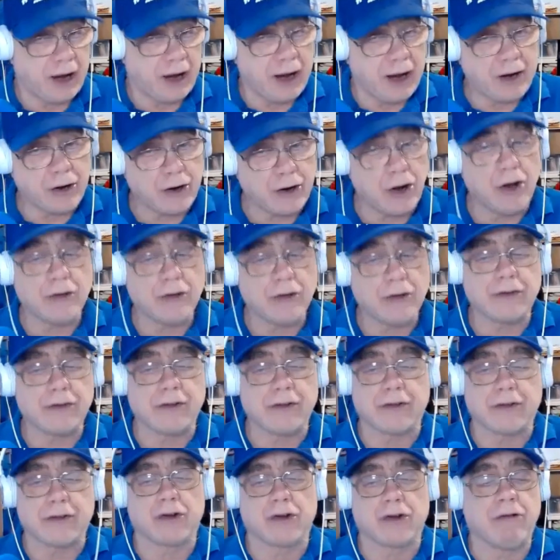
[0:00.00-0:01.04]
it causes
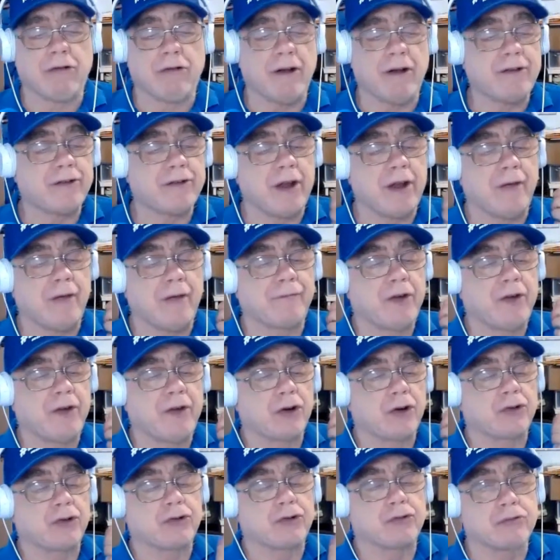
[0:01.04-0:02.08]
us to question if we
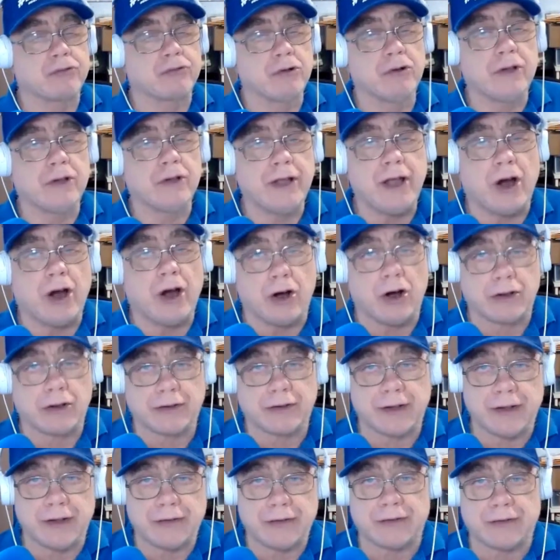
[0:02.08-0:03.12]
are truly
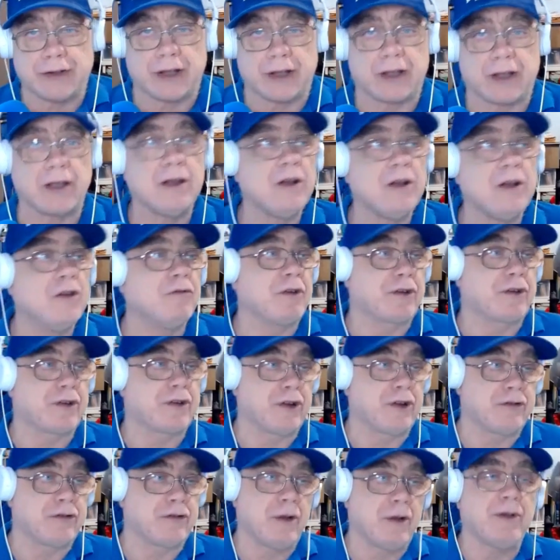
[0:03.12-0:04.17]
autistic, which
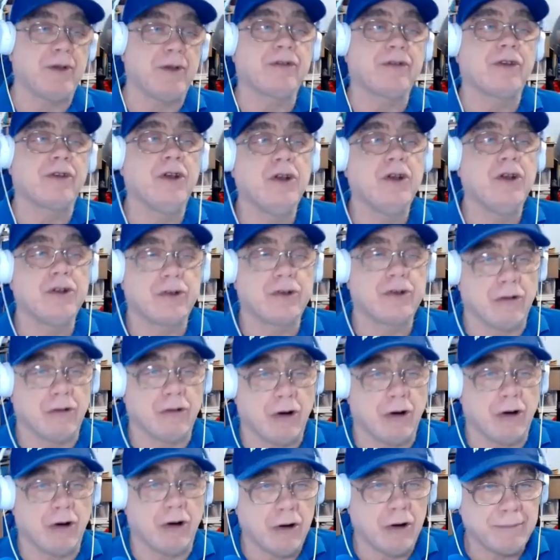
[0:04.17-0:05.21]
contributes to
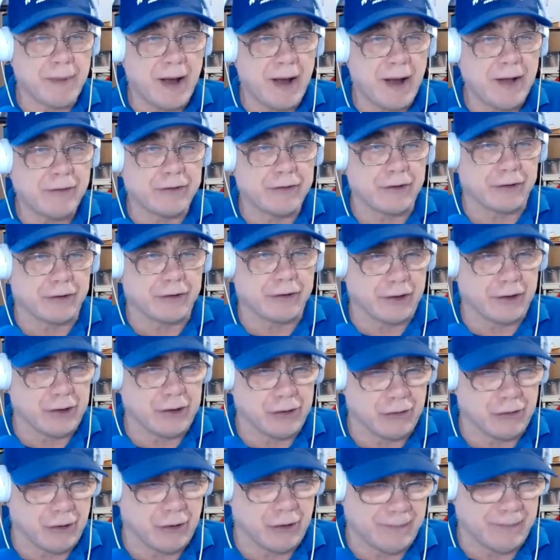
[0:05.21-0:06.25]
our imposter
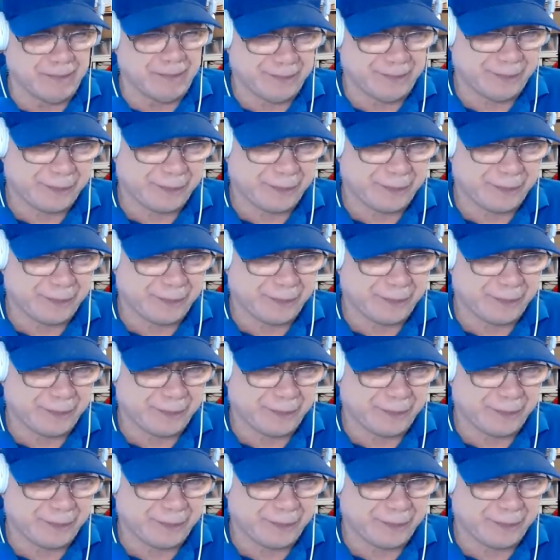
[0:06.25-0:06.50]
syndrome.